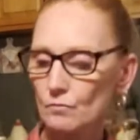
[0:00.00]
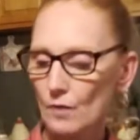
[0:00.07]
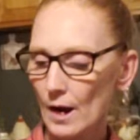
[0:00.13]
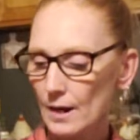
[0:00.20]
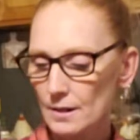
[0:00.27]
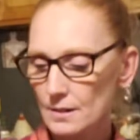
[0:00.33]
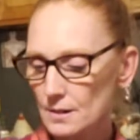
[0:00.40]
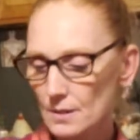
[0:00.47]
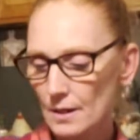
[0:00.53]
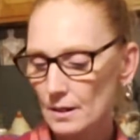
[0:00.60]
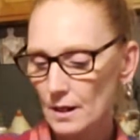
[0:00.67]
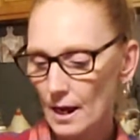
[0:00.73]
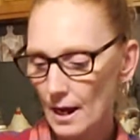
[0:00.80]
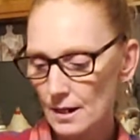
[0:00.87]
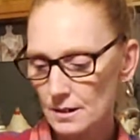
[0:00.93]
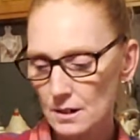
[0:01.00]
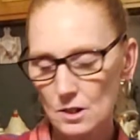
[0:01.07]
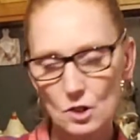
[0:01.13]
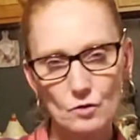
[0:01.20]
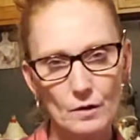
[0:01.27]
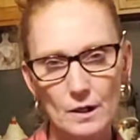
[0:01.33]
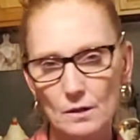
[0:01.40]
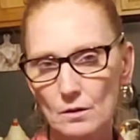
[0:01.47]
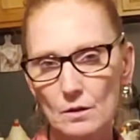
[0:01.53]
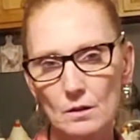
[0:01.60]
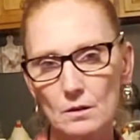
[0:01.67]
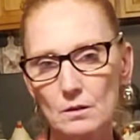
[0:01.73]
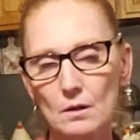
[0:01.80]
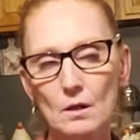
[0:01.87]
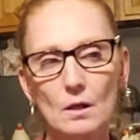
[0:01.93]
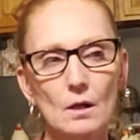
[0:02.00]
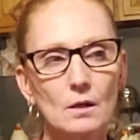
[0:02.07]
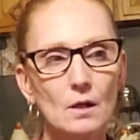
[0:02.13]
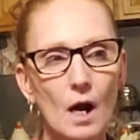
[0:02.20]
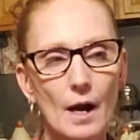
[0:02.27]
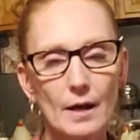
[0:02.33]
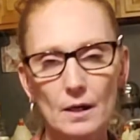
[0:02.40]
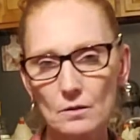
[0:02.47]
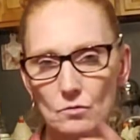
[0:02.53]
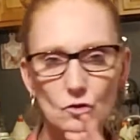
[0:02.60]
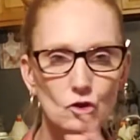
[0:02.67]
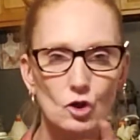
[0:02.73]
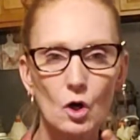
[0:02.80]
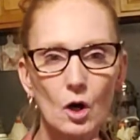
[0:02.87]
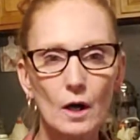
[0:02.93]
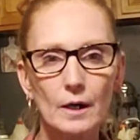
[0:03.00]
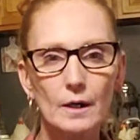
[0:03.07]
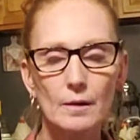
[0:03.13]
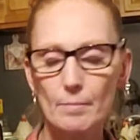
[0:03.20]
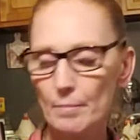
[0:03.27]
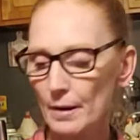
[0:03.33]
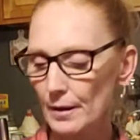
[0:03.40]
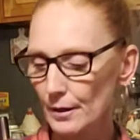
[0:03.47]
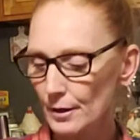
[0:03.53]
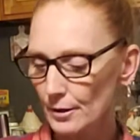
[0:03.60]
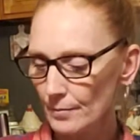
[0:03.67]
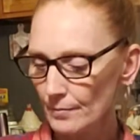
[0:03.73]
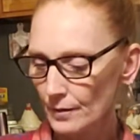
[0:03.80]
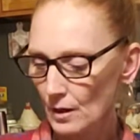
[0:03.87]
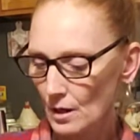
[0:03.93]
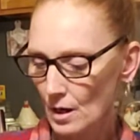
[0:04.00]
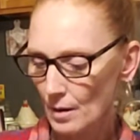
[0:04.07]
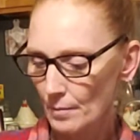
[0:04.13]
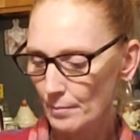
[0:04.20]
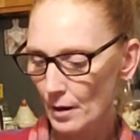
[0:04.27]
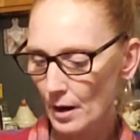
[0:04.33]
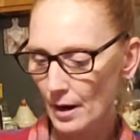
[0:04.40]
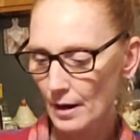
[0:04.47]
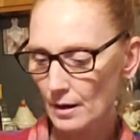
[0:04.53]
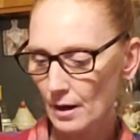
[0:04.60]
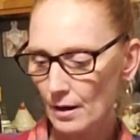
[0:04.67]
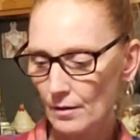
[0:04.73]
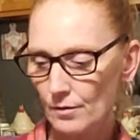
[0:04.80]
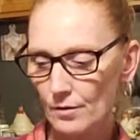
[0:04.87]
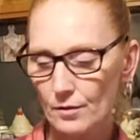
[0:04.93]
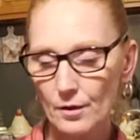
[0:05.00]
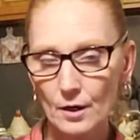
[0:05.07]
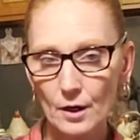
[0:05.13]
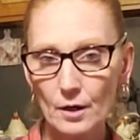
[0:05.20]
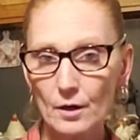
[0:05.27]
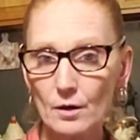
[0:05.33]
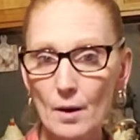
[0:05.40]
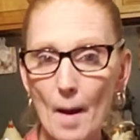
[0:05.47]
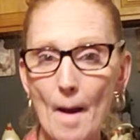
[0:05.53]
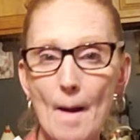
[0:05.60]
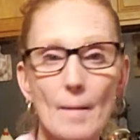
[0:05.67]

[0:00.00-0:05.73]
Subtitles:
Red, it's like candy. Green, they're kind of tart and bitter, but they're